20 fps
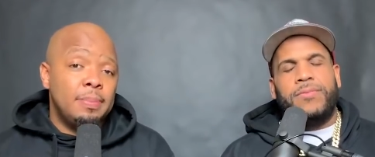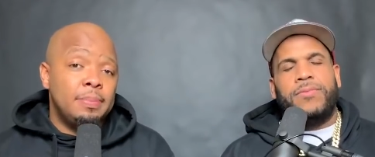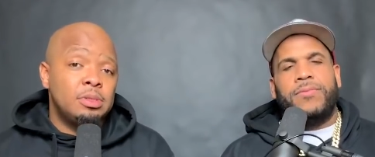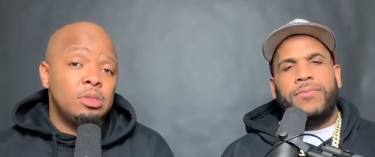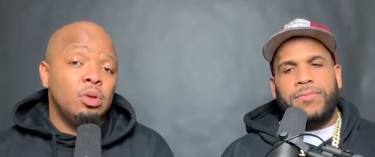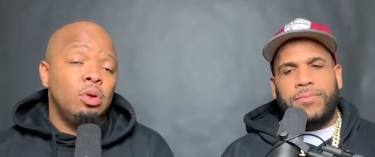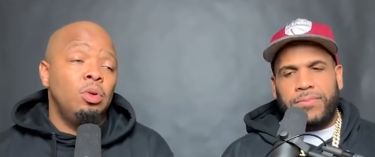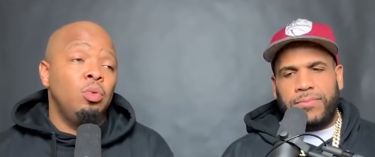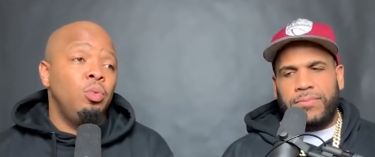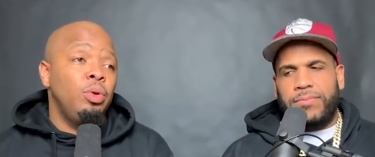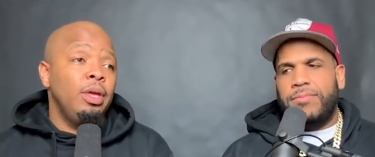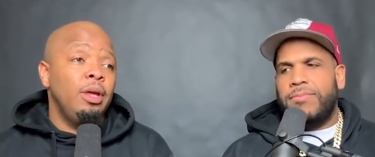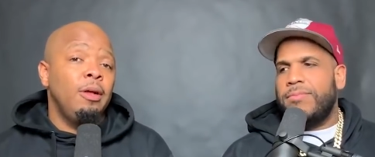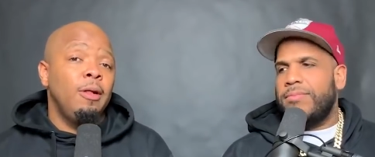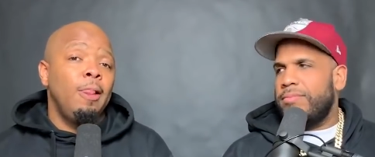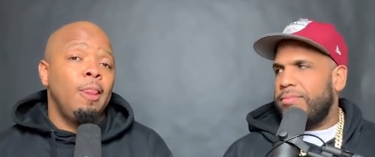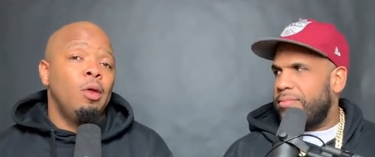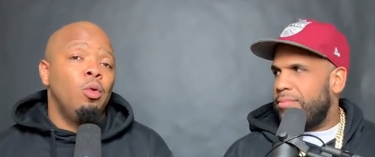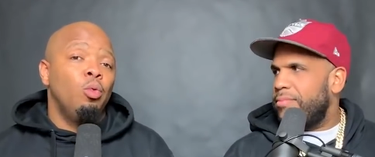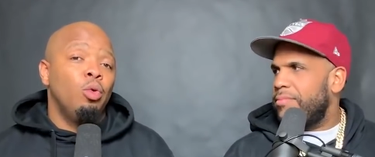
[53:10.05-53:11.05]
Speaker 1: episode a week
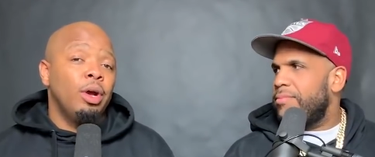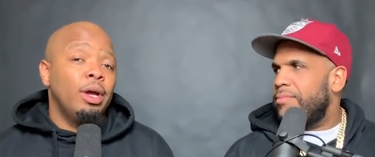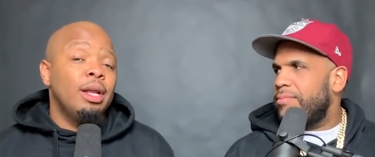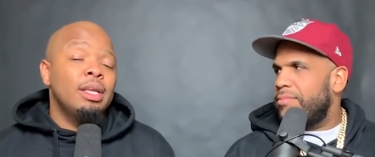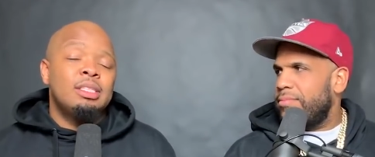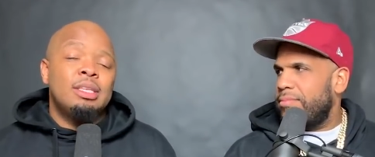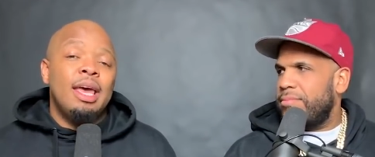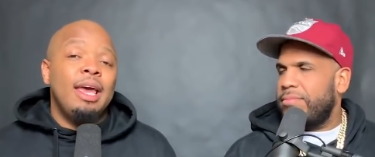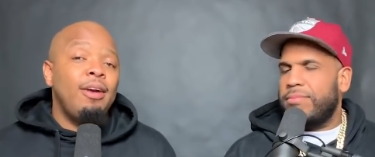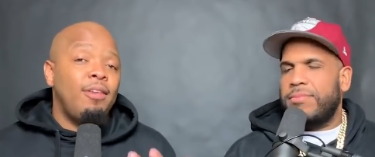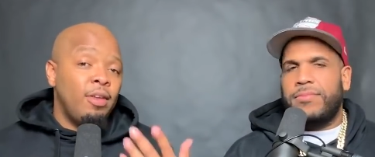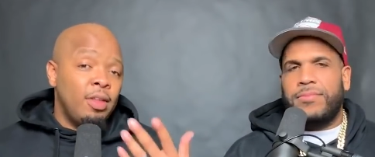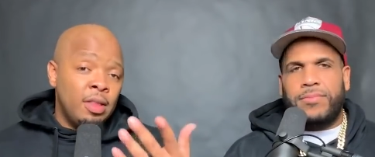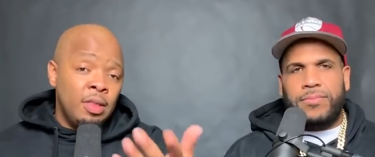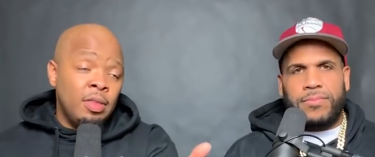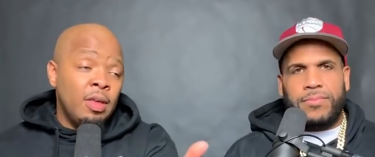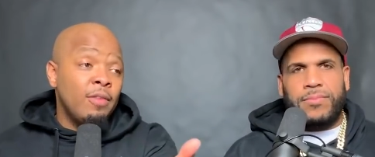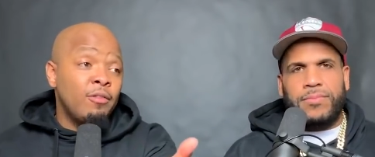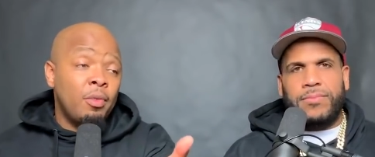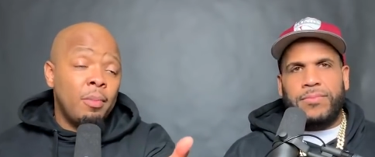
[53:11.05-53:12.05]
mm -hmm. we're going to take
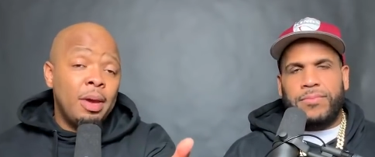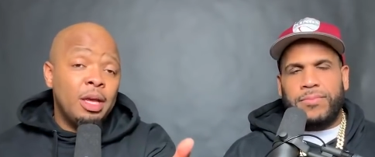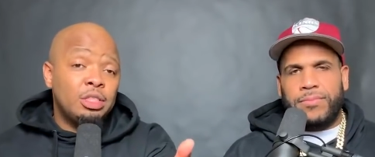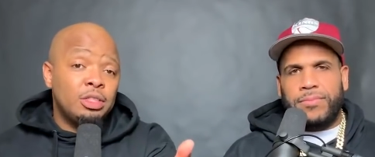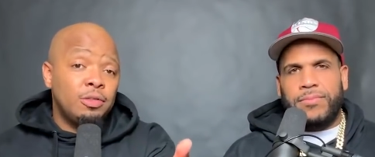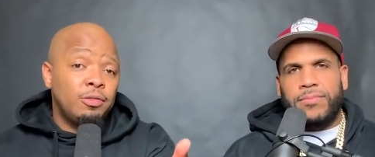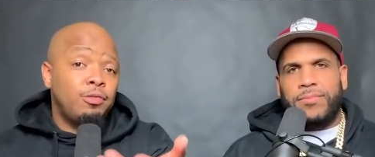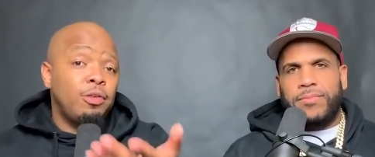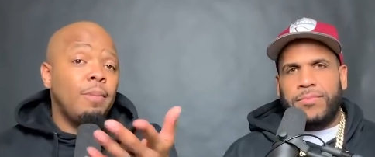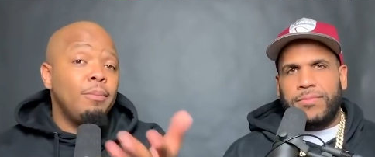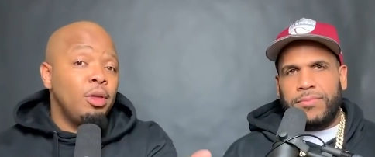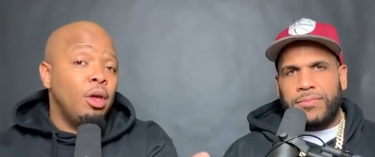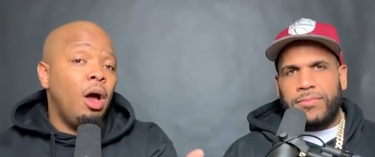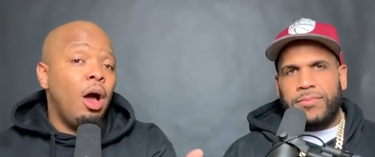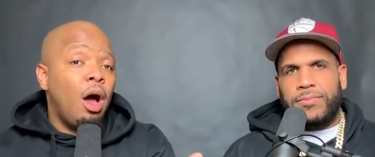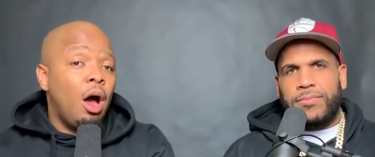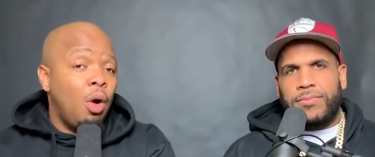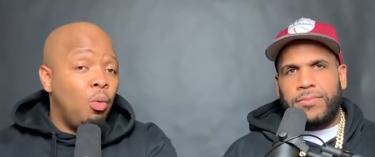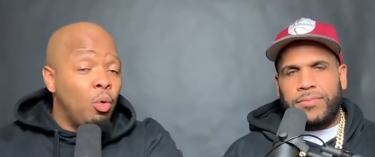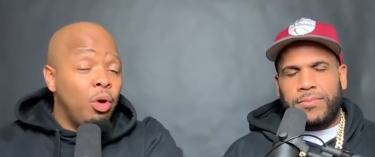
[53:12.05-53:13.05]
the information from
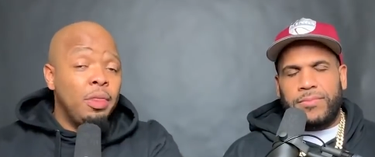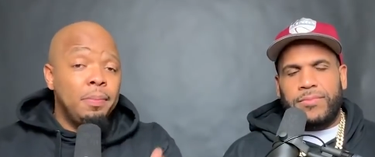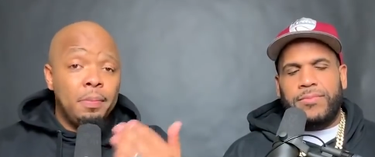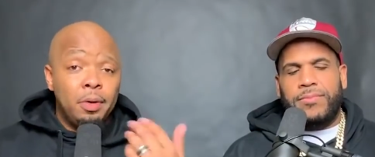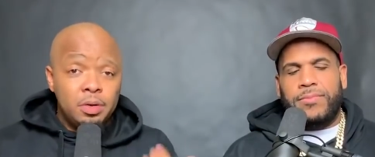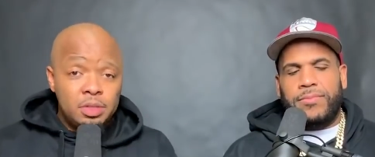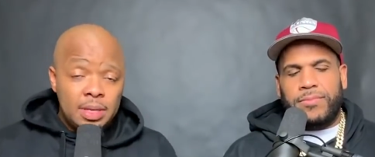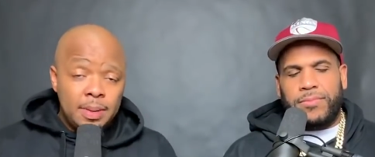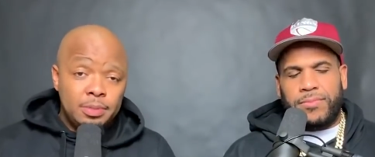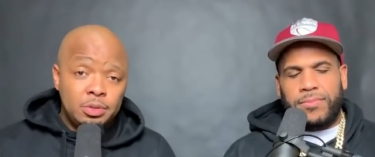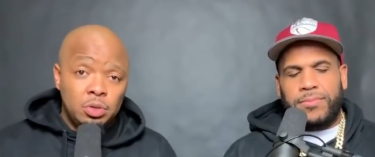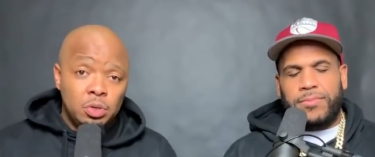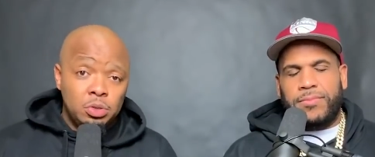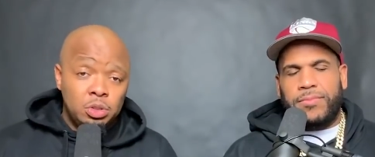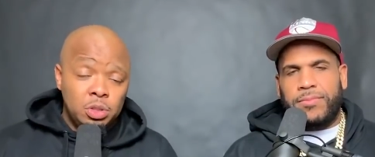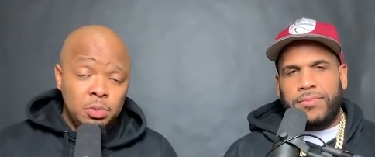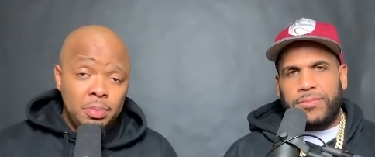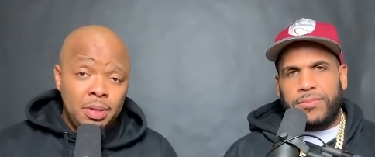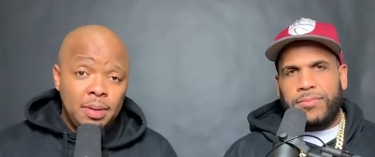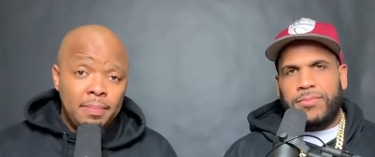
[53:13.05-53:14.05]
y'all on what the bonus episode
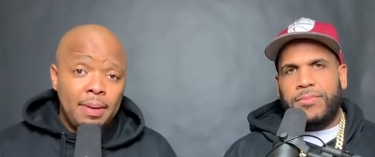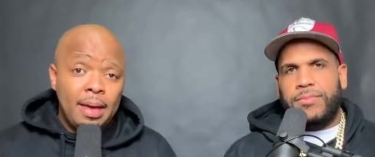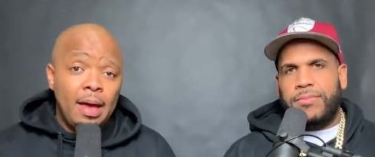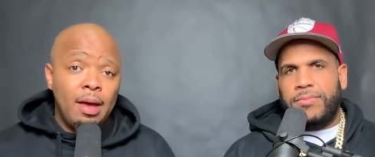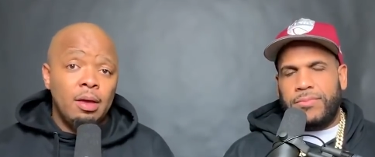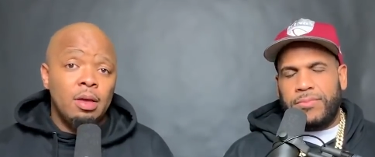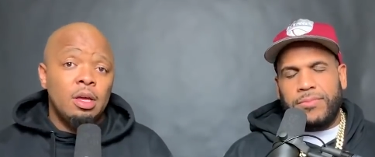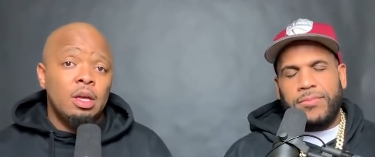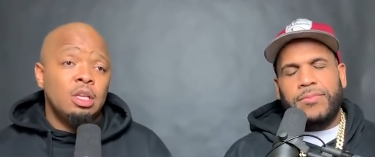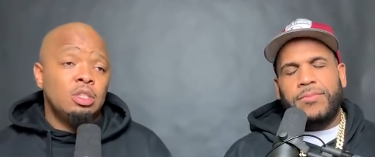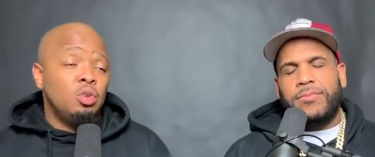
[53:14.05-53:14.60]
should be about mm -hmm.